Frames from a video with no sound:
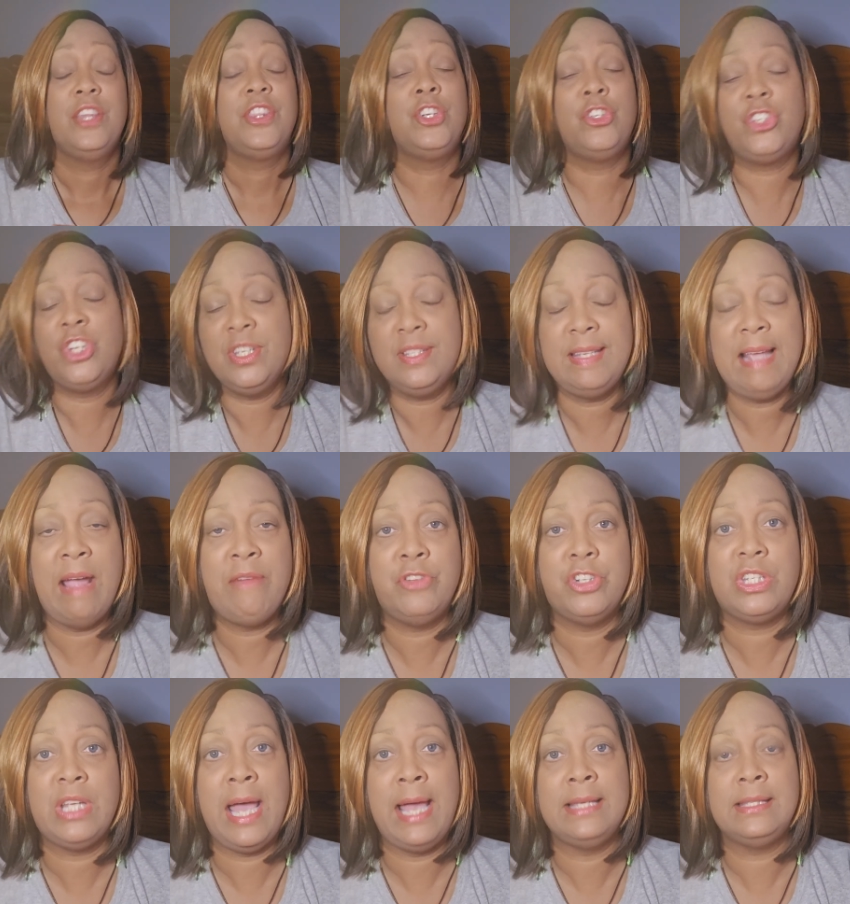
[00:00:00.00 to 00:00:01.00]
They're just
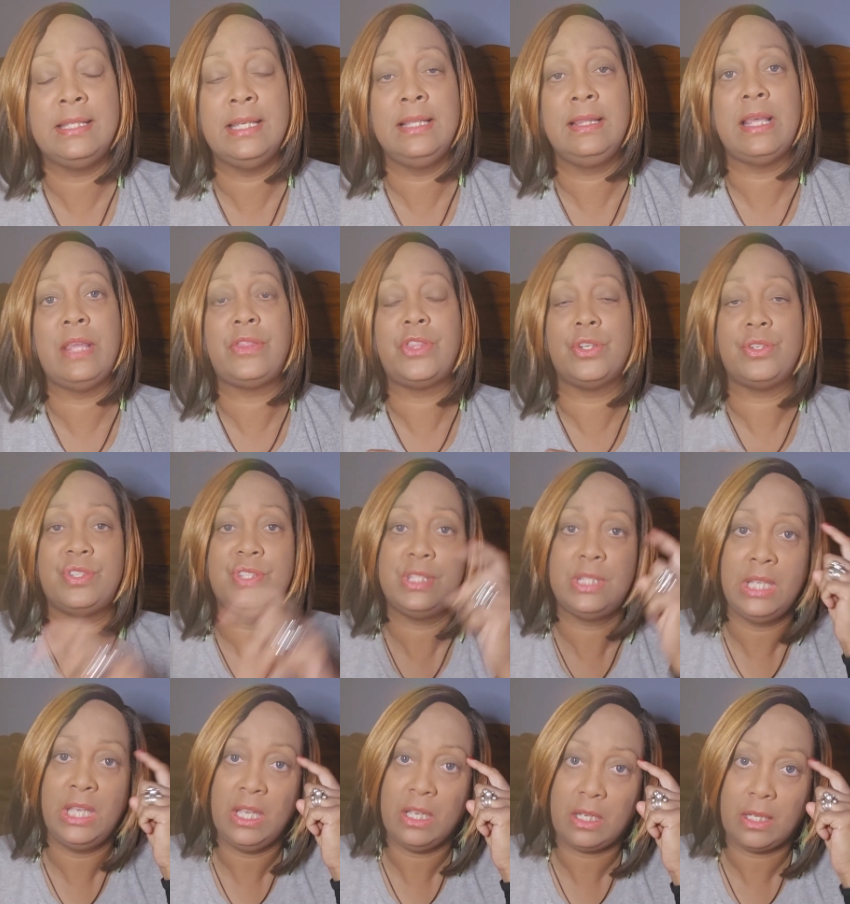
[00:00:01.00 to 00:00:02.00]
advertising that they're
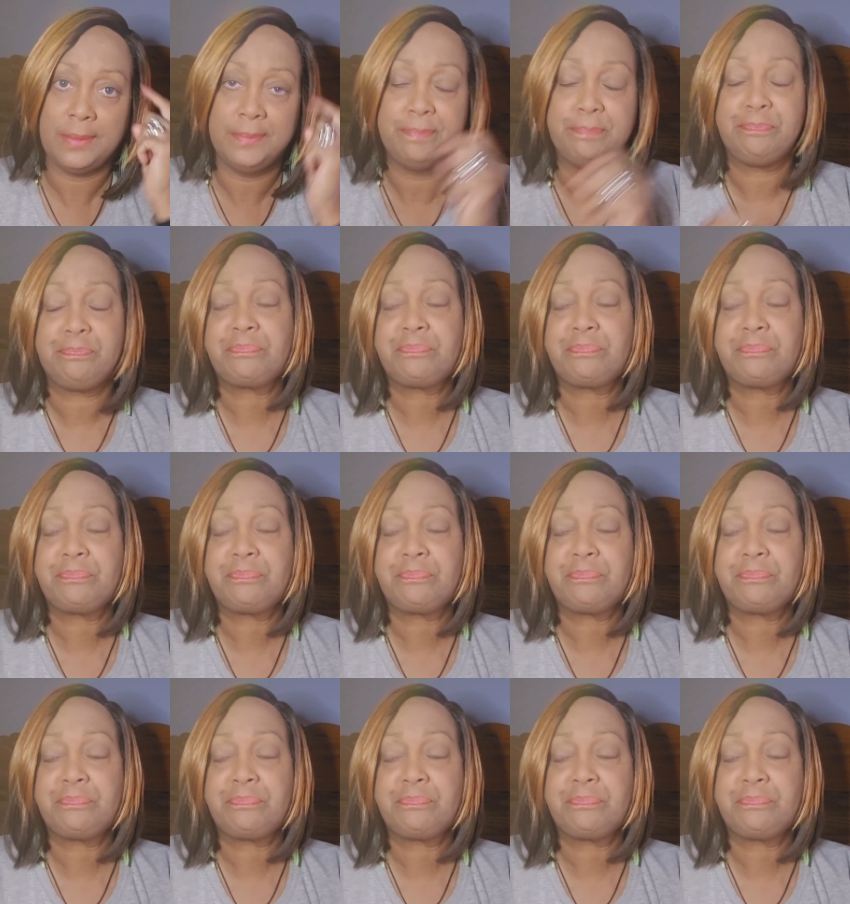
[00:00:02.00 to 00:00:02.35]
sick.